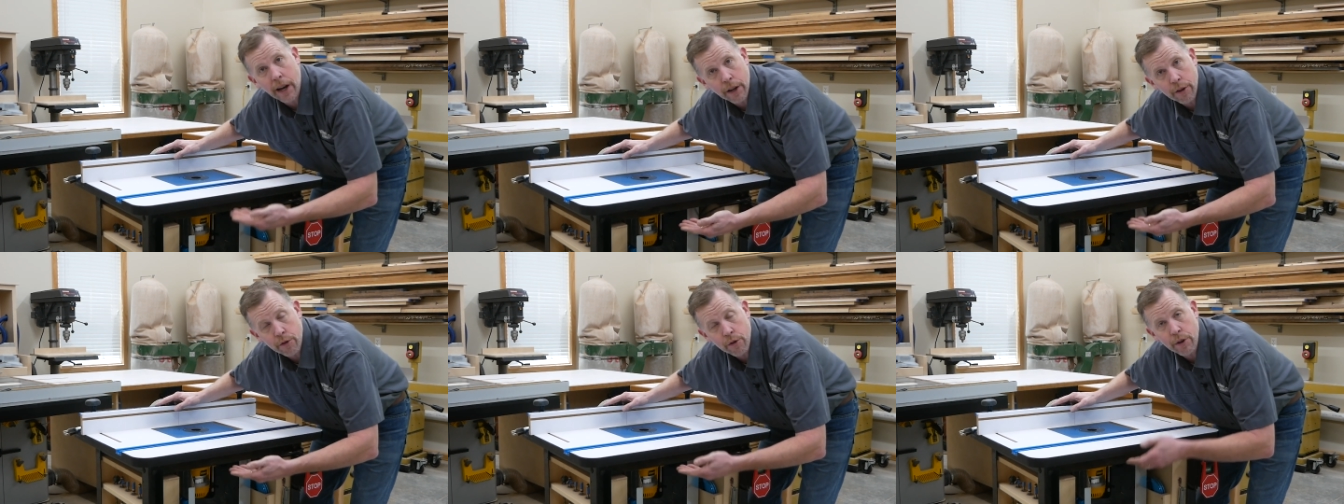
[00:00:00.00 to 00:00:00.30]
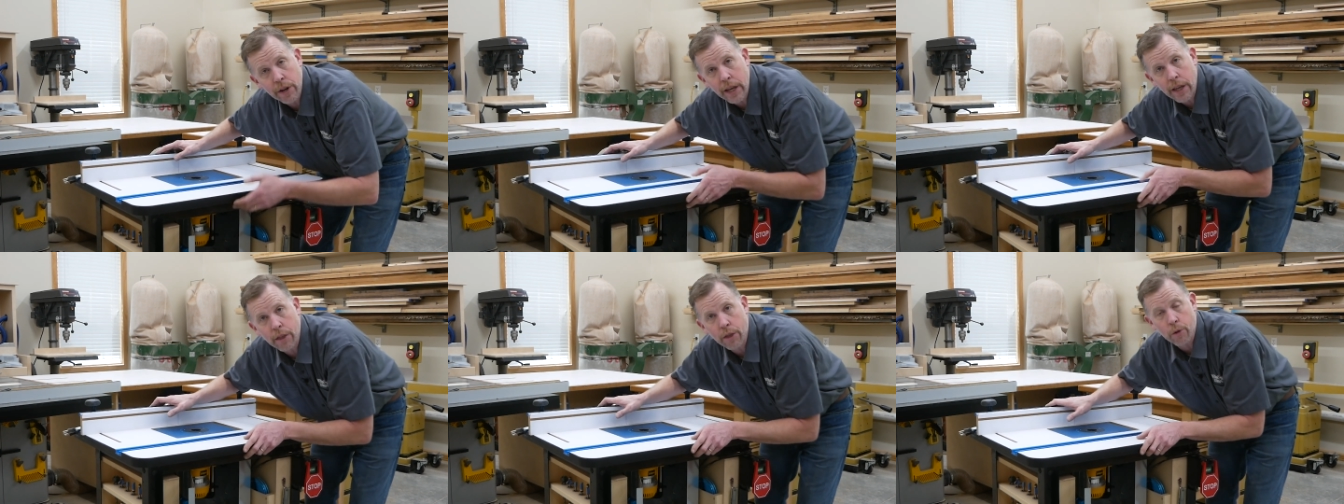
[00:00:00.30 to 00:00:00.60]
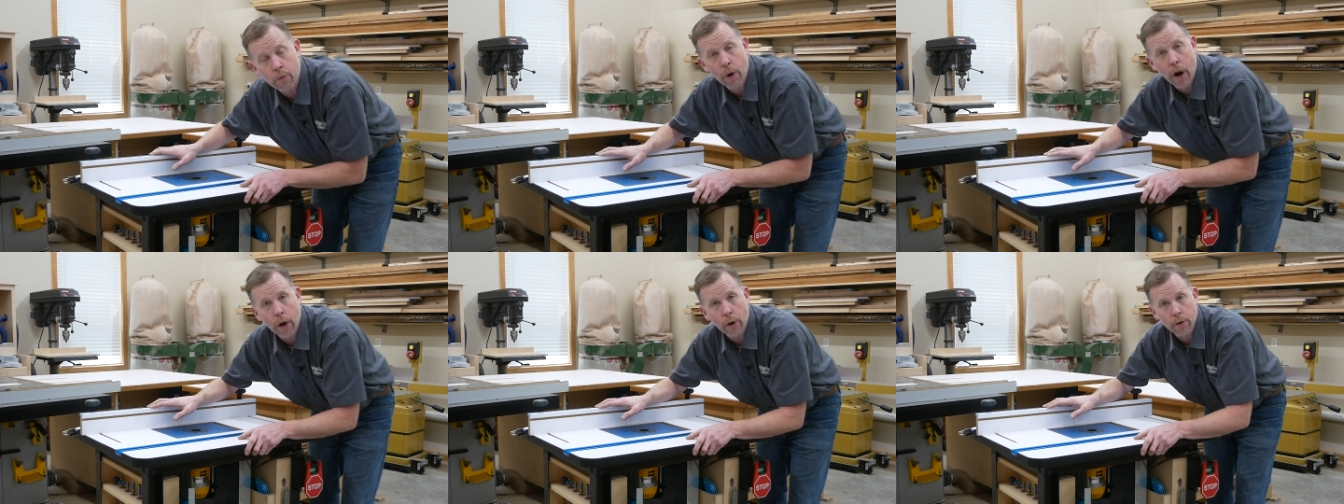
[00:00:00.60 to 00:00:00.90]
underneath
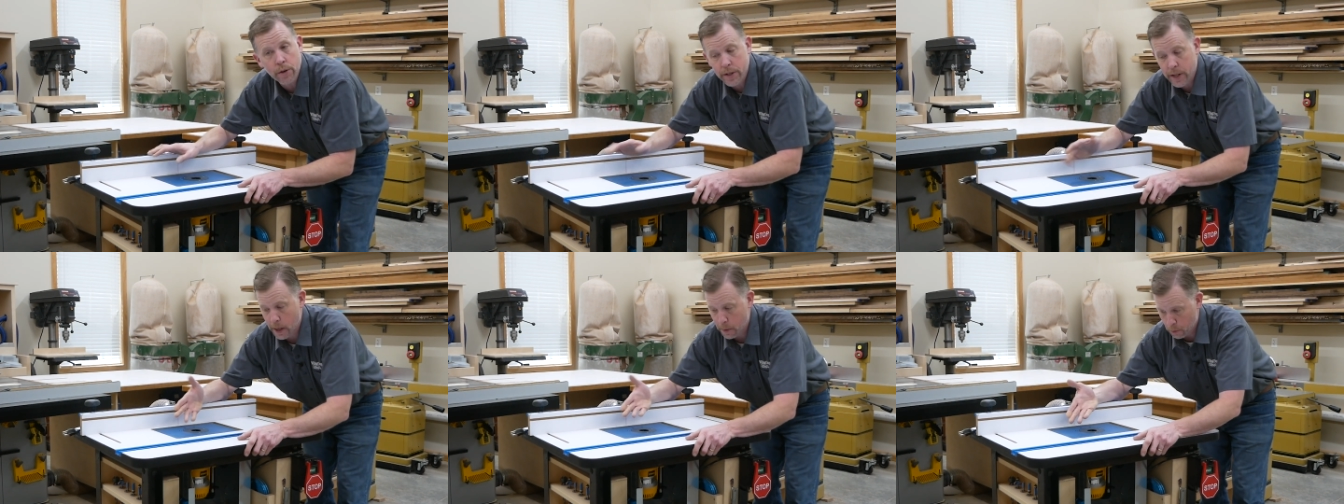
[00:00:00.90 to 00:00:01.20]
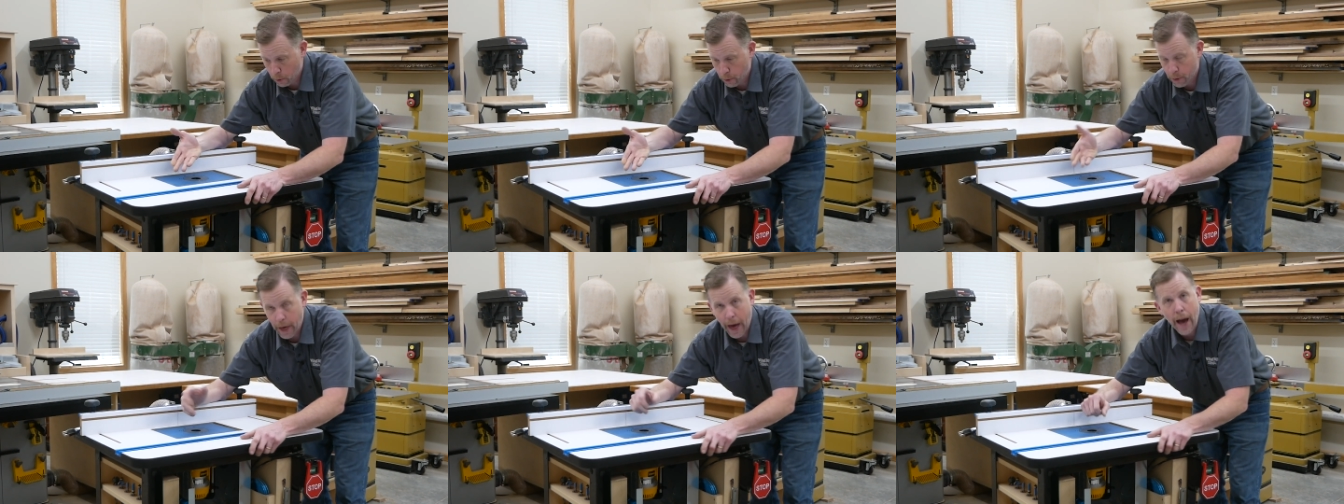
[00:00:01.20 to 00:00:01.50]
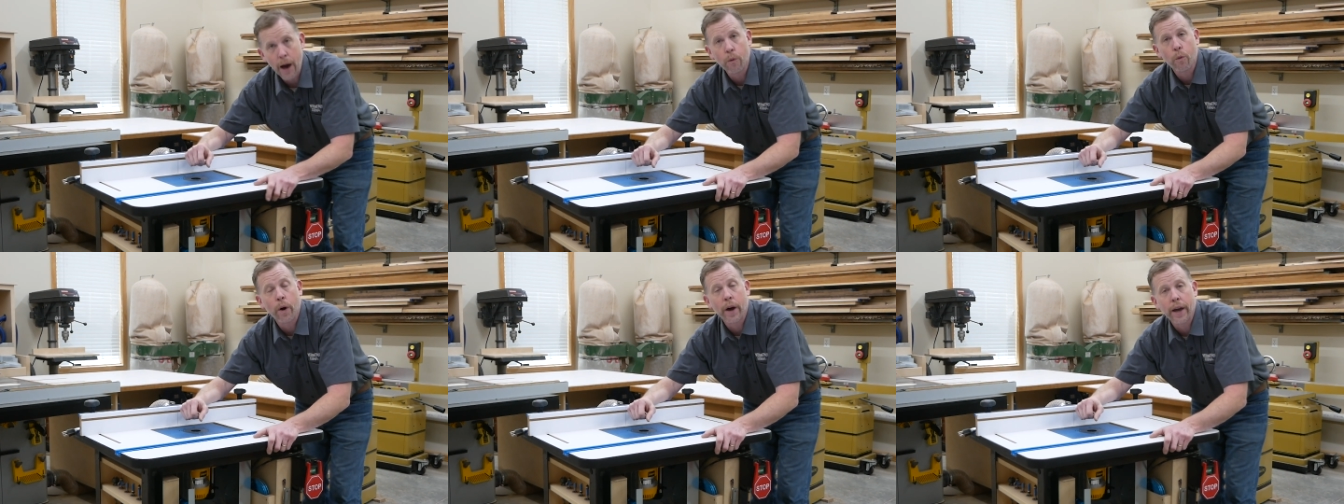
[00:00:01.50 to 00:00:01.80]
the router table
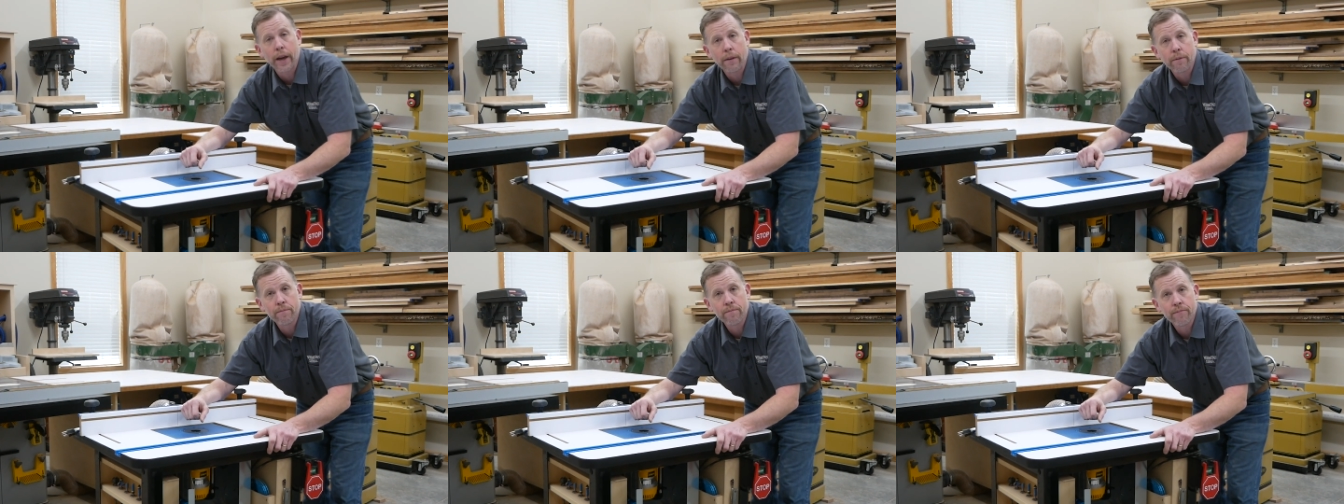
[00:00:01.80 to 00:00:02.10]
that way.